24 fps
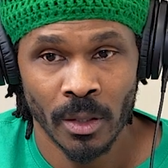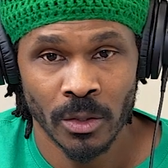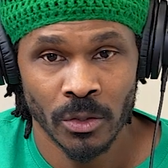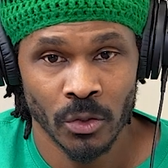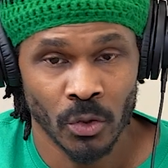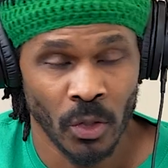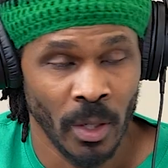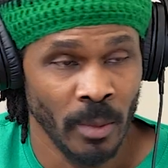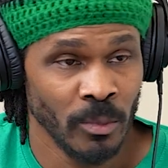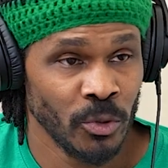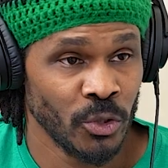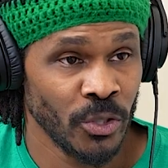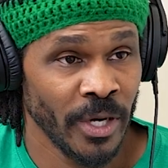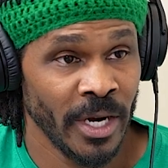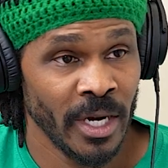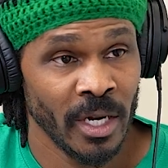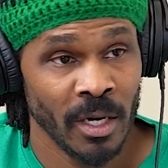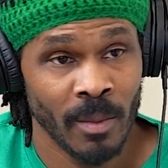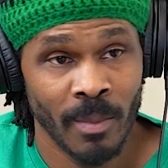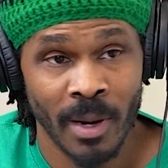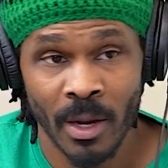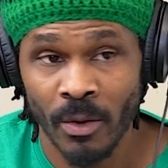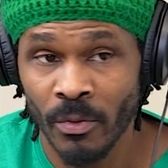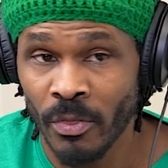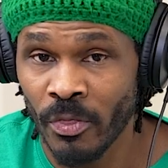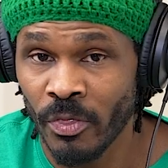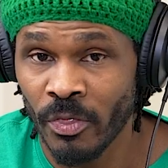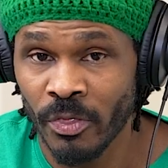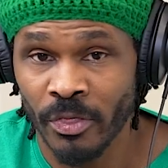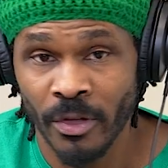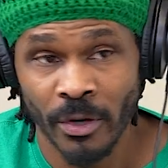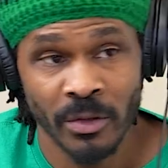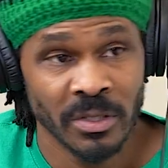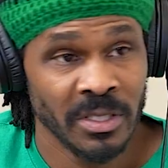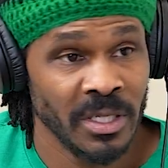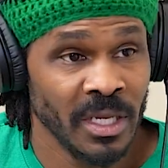So I'm training about
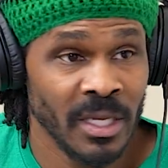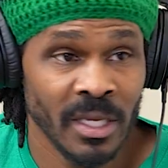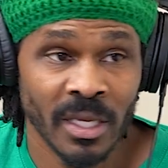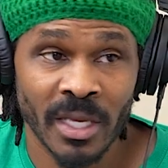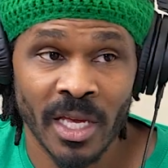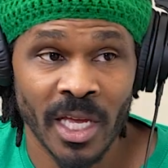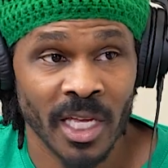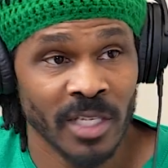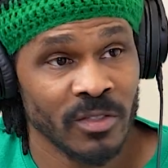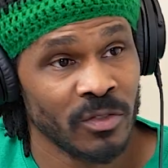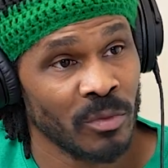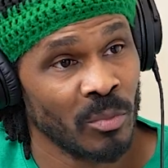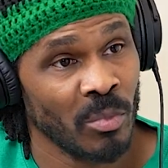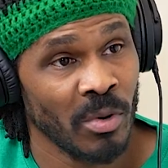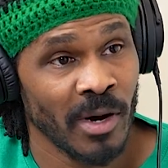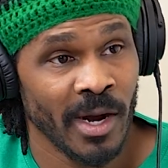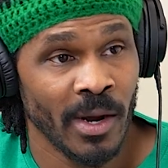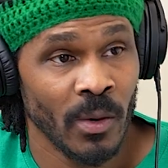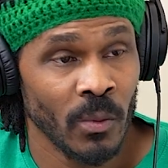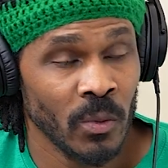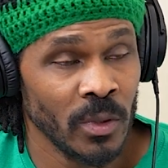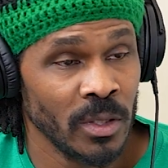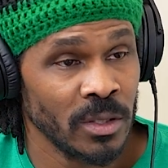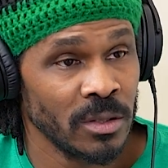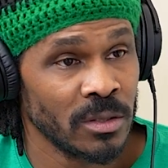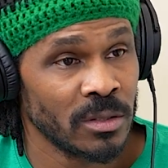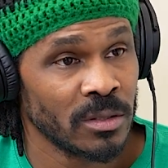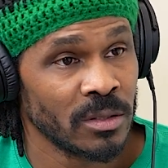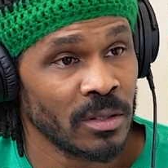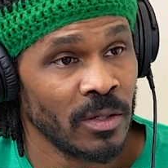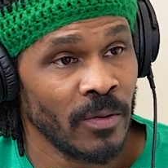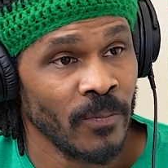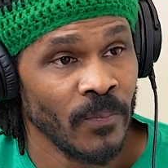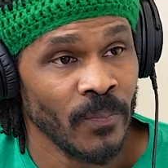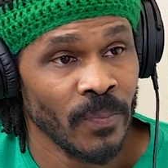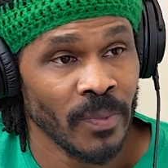13 kids from Briar
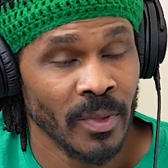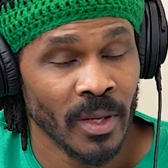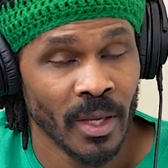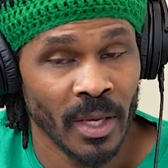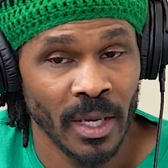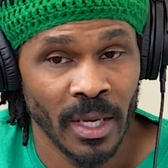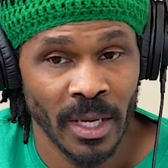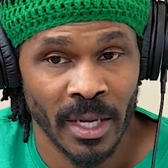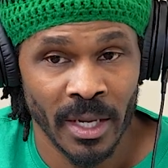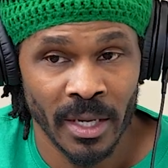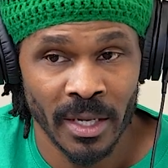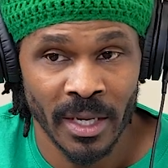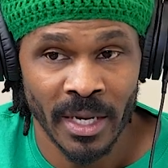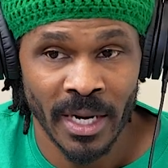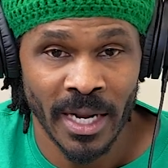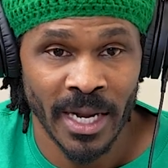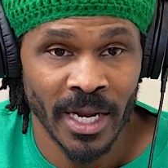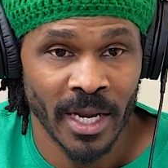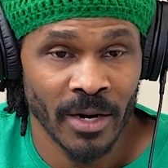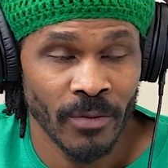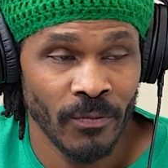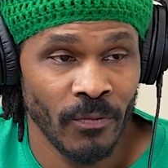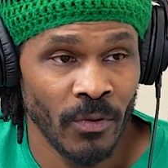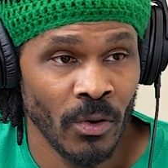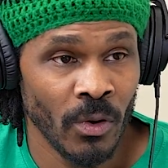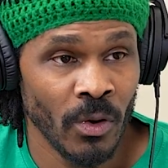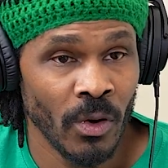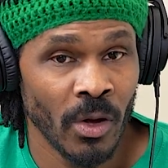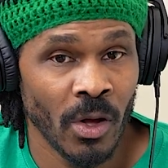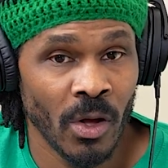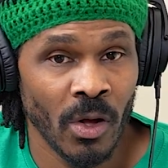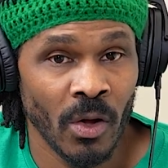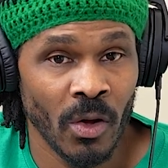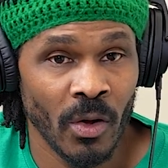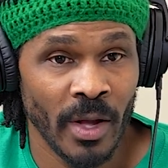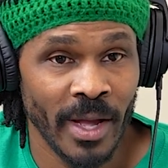Woods, and then I get a phone
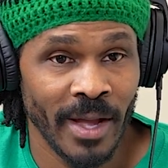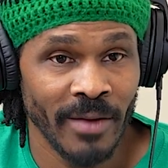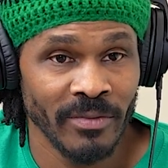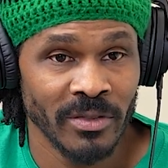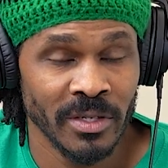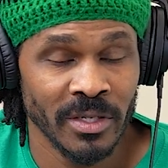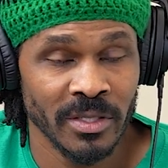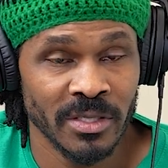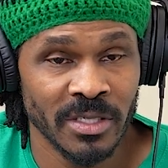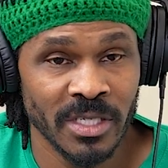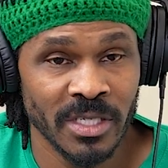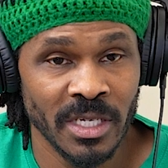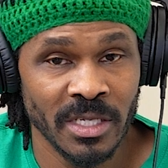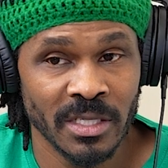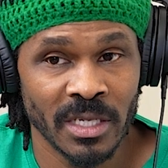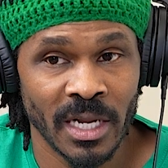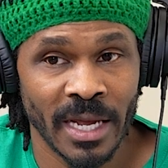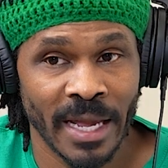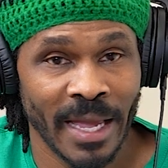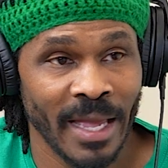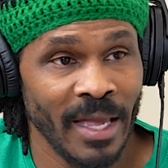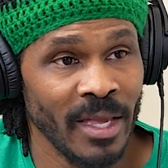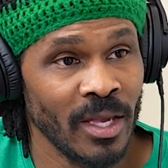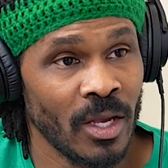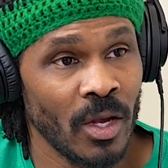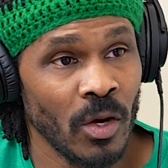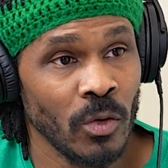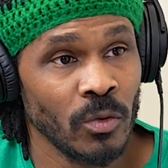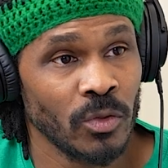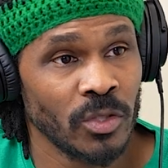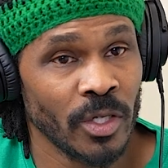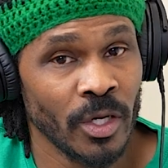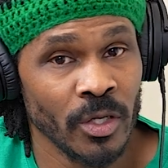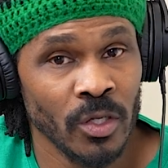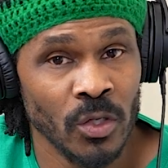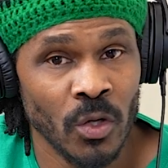call after the season like, "Hey,
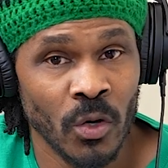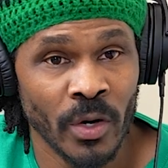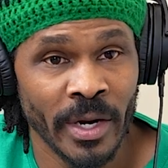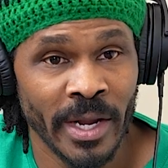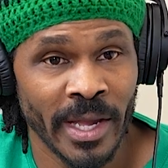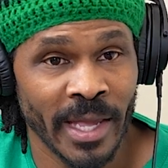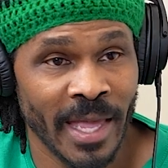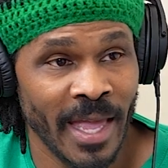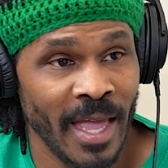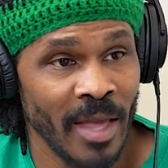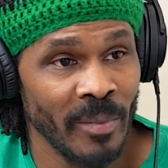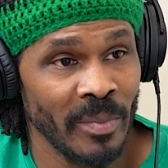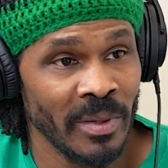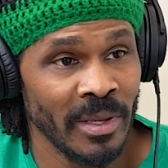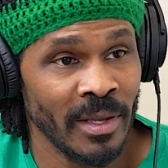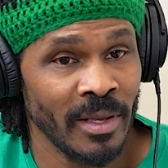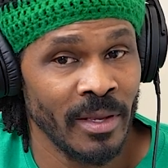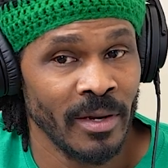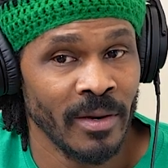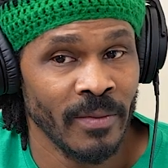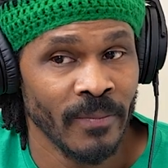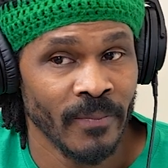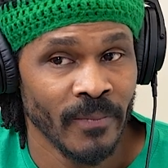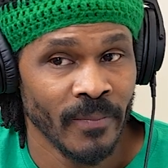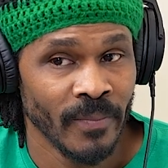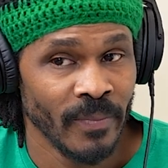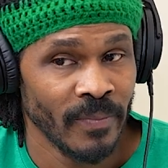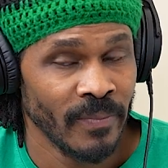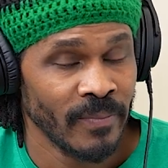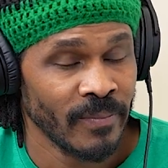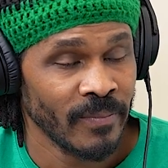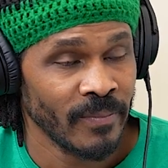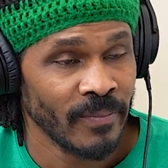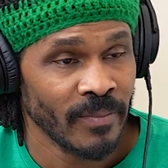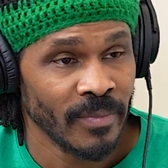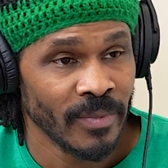coach, are you doing that camp again?"
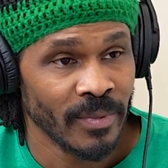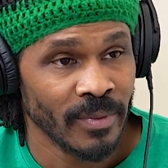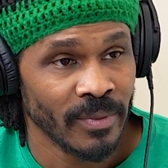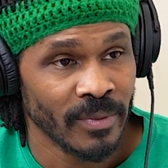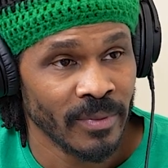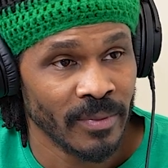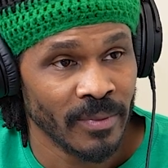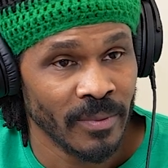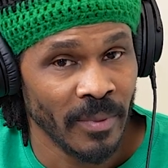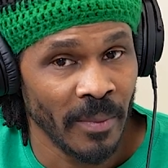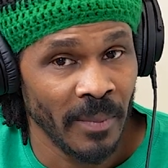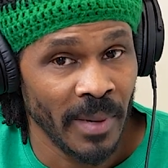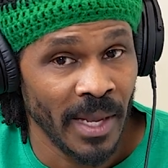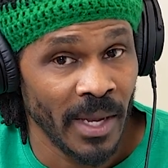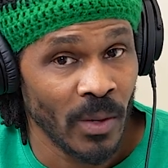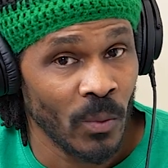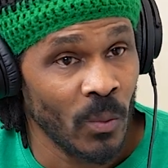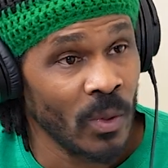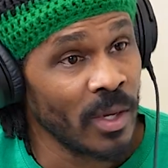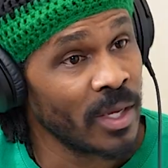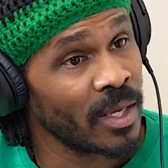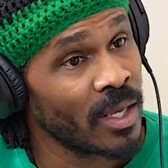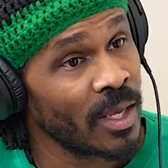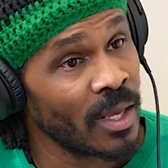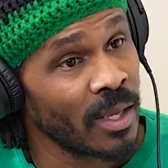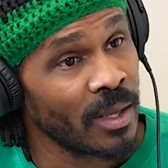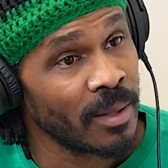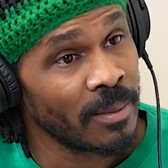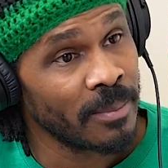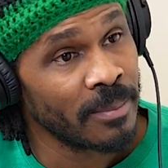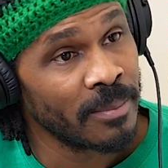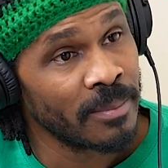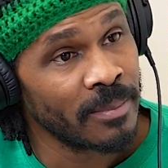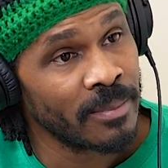I'm like, "What camp?"